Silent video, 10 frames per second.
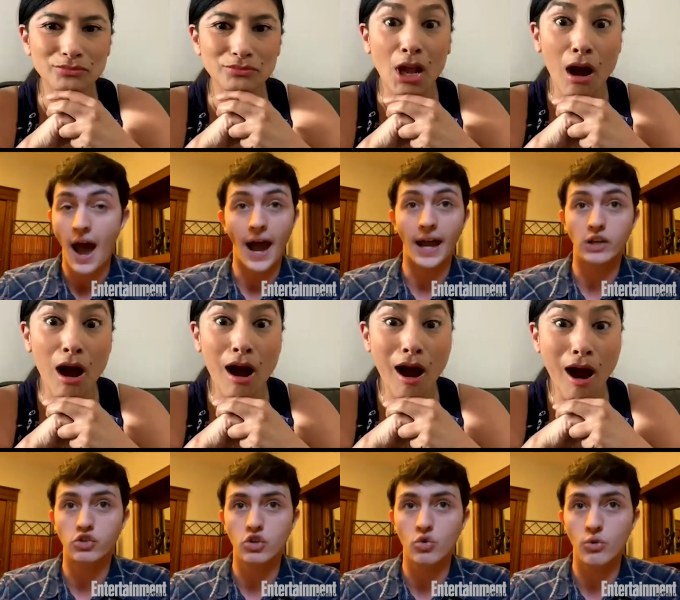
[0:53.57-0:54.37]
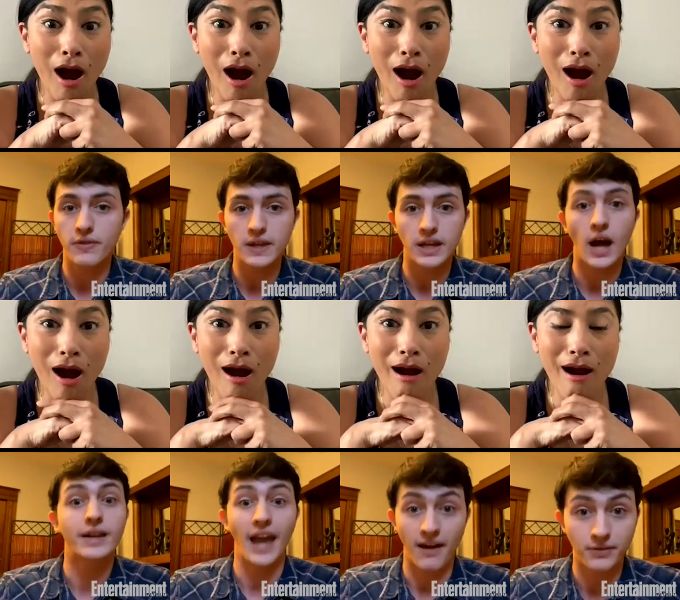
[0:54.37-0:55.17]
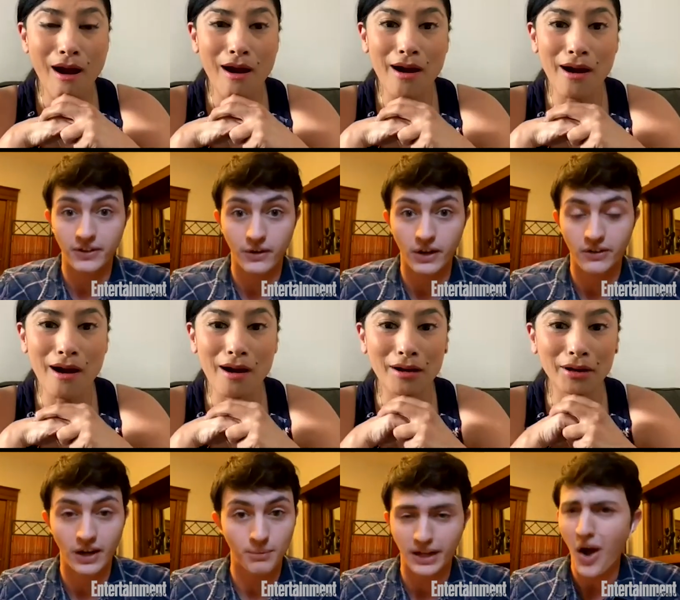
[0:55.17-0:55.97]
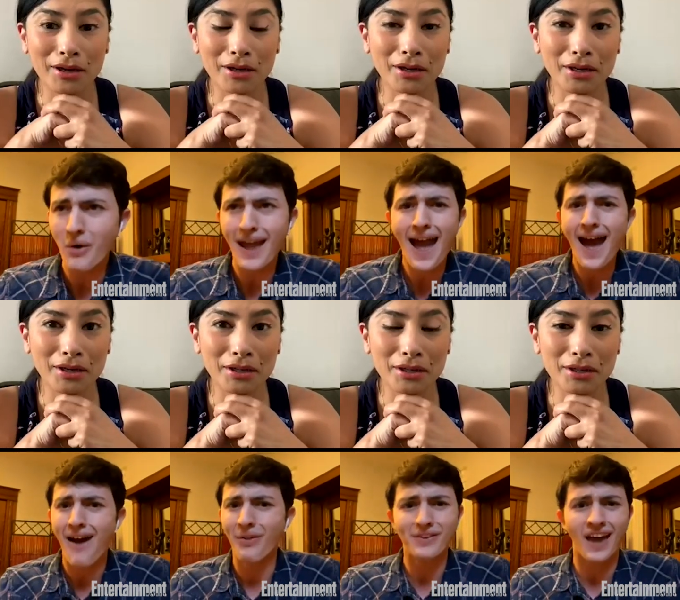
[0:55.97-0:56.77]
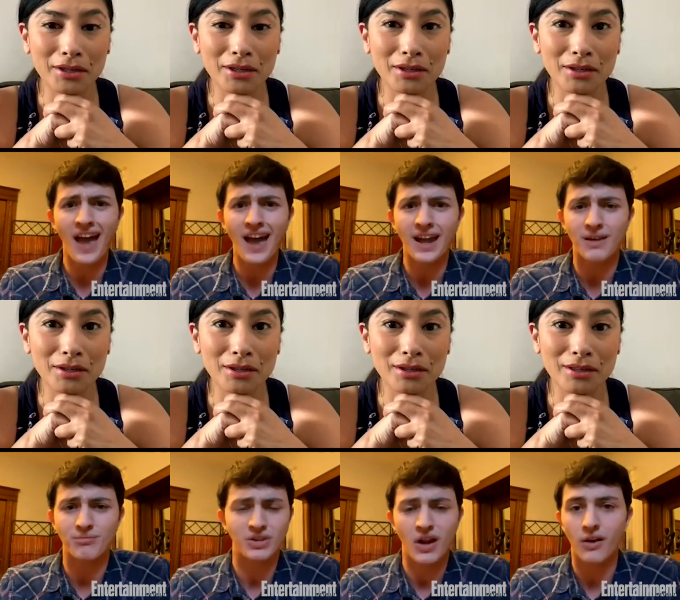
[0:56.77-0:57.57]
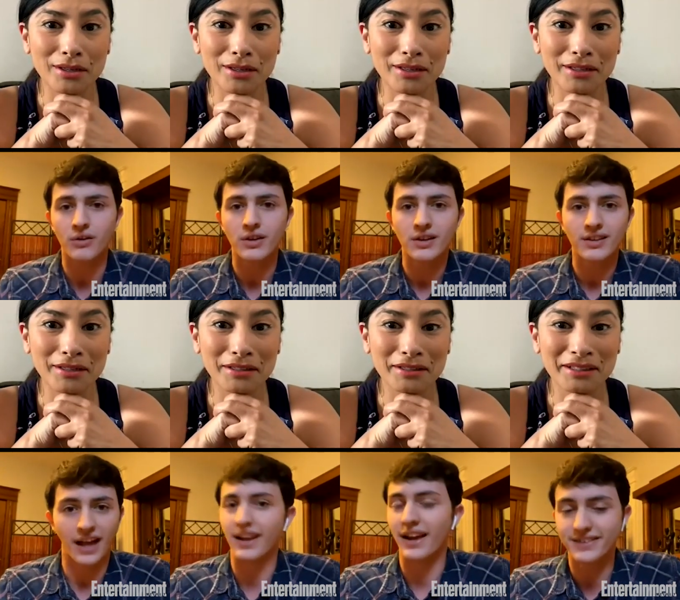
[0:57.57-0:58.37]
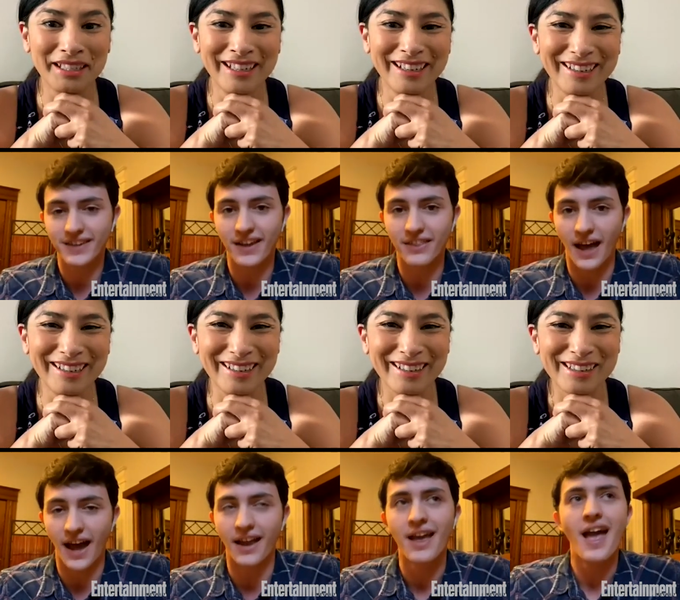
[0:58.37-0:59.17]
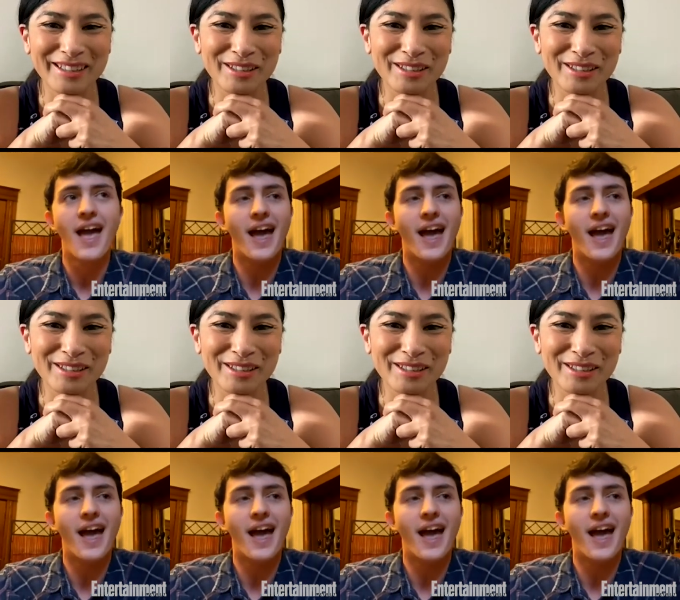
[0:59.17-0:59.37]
Speaker 1: I do the cafeteria scene. I'm like, oh yeah, all the time, you know? I say that,